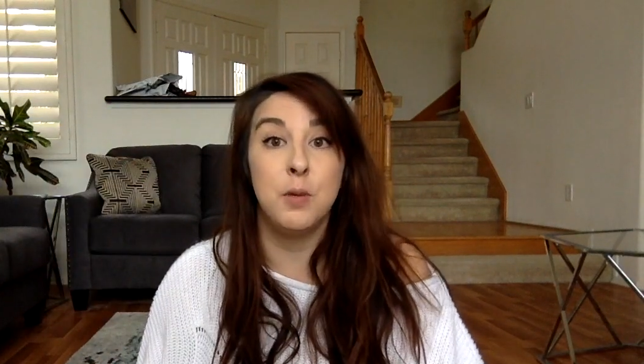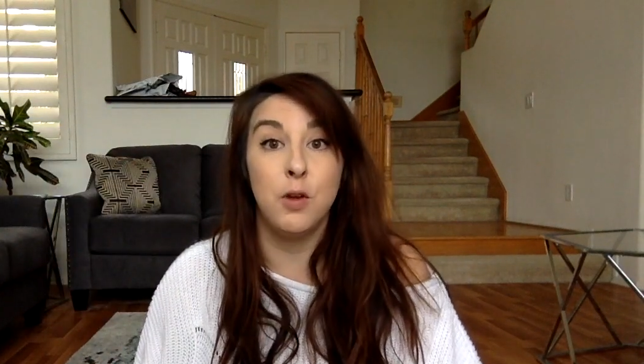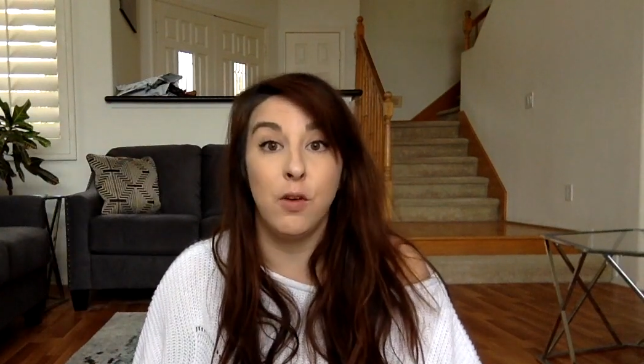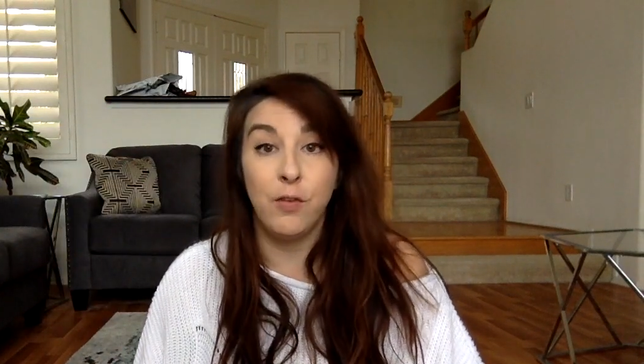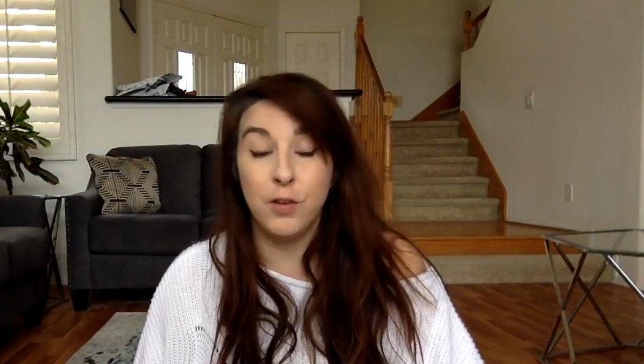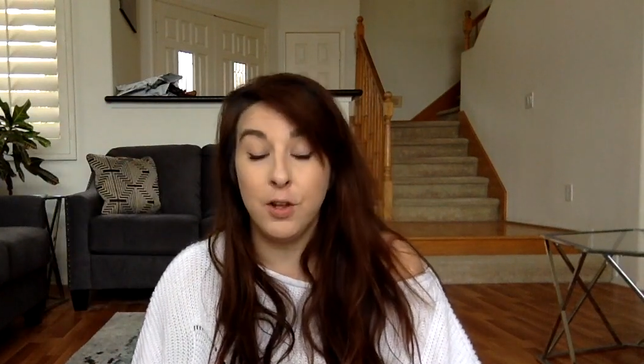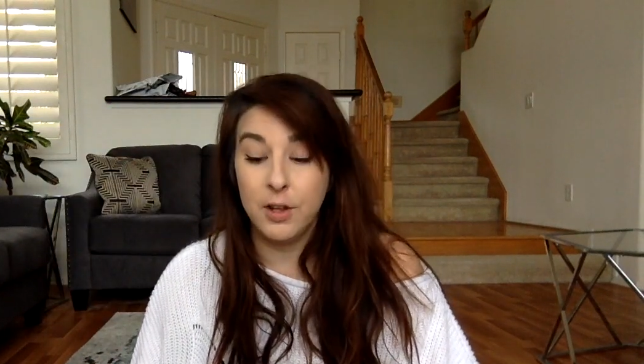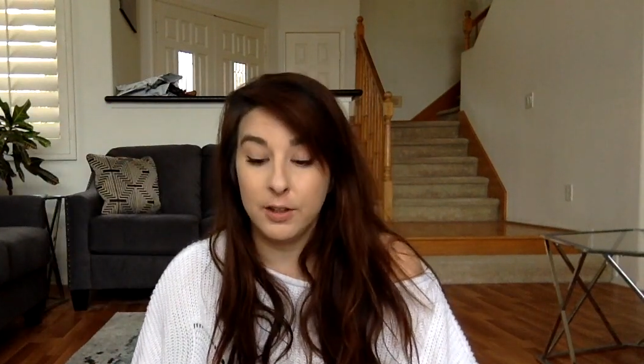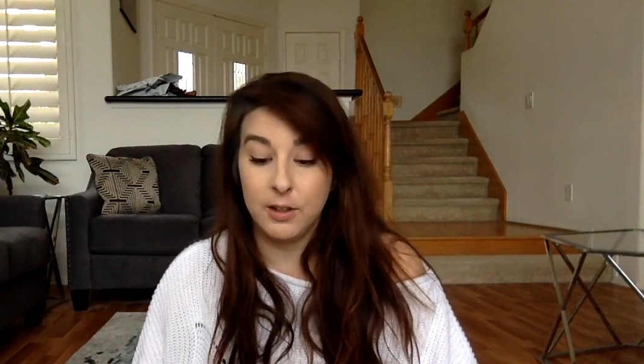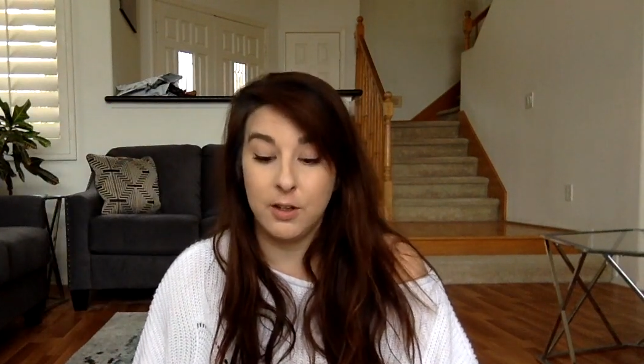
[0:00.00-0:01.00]
beautiful
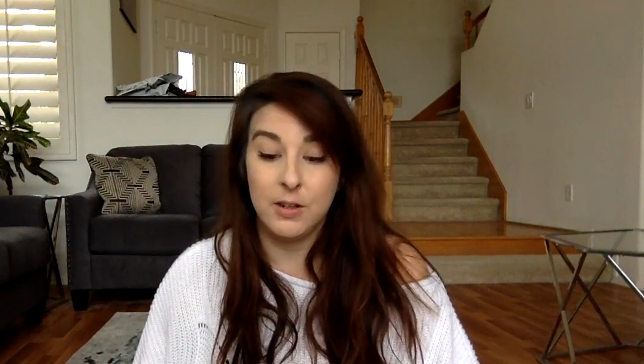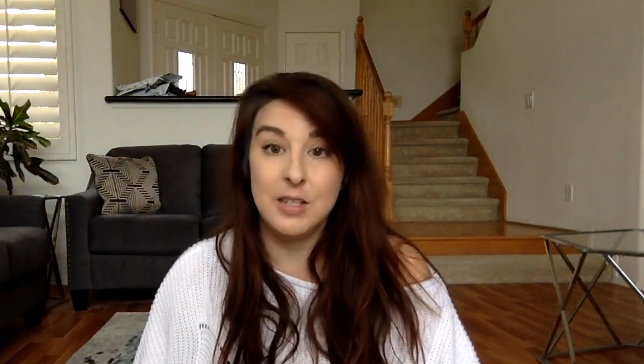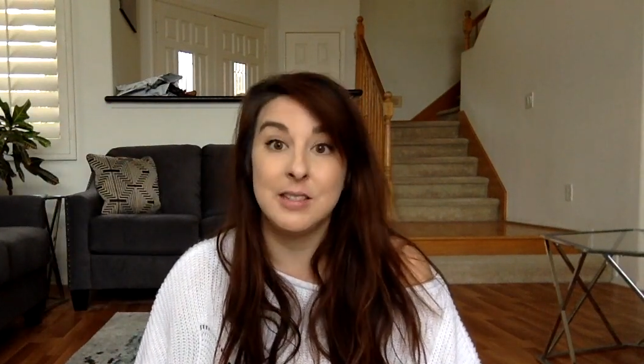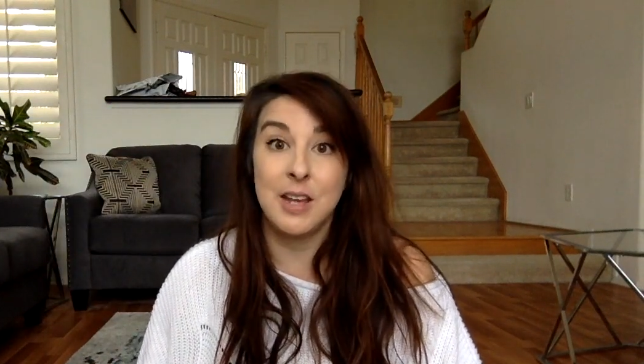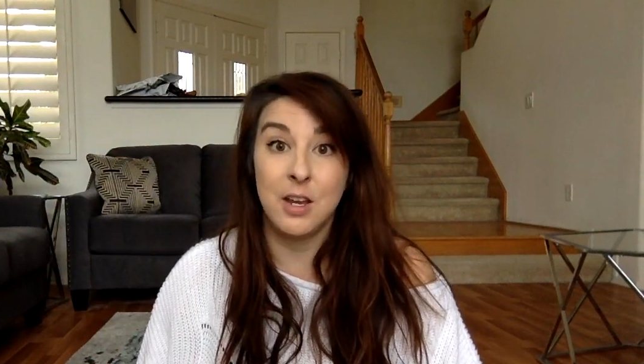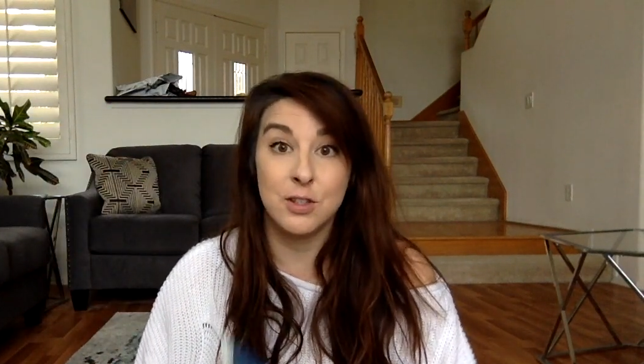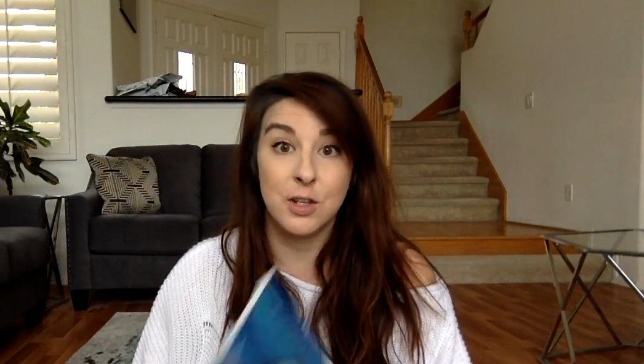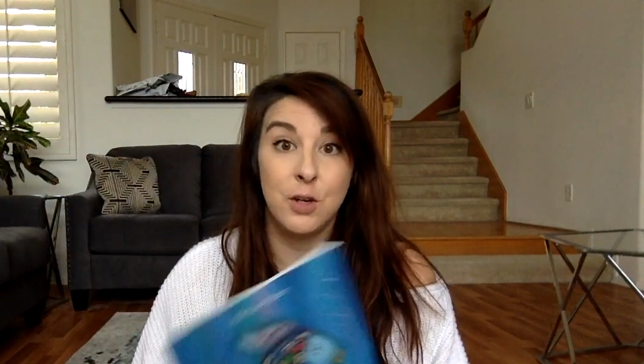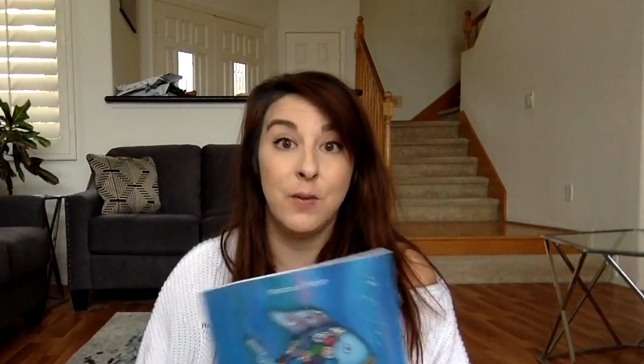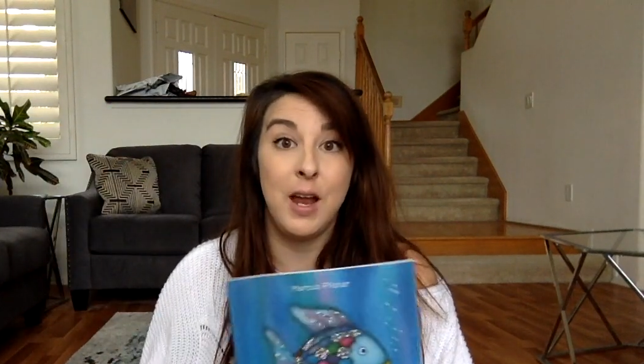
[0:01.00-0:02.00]
glittery scales.
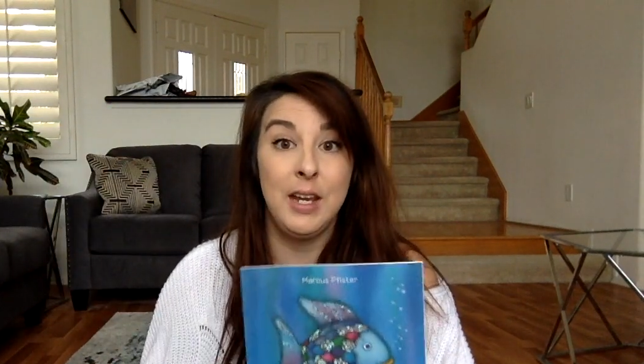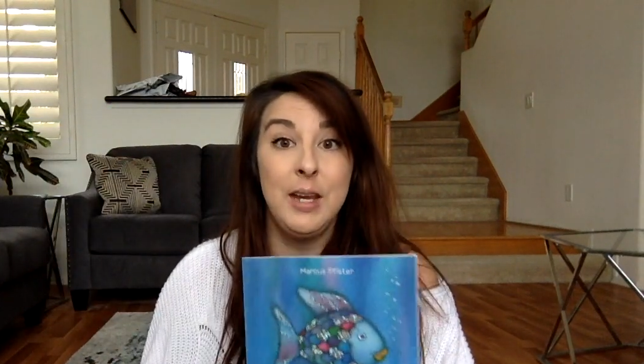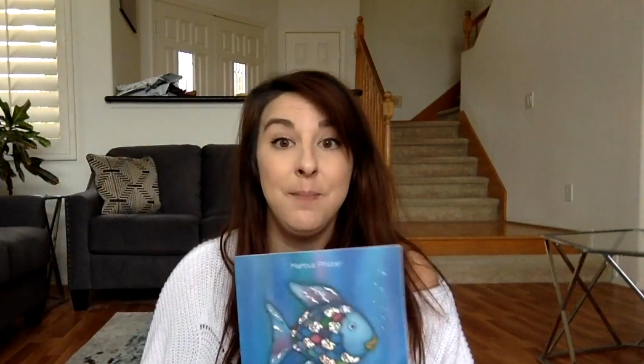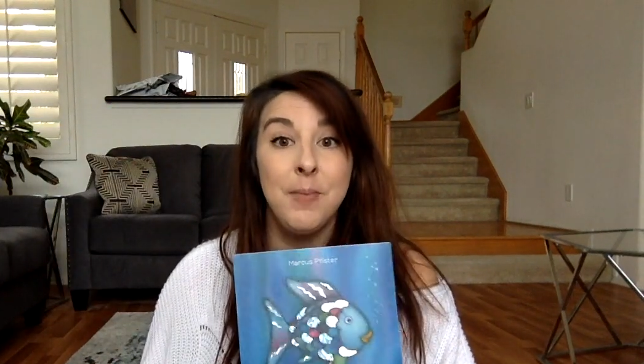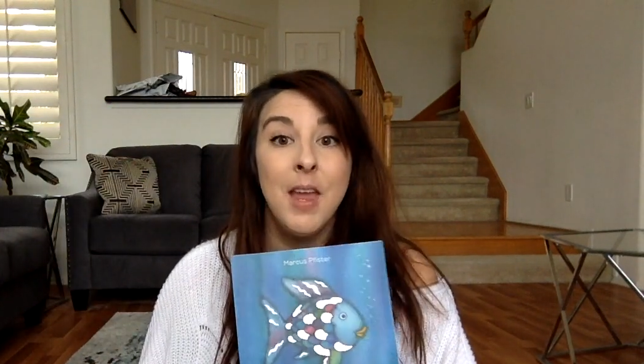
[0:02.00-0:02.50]
Are you ready?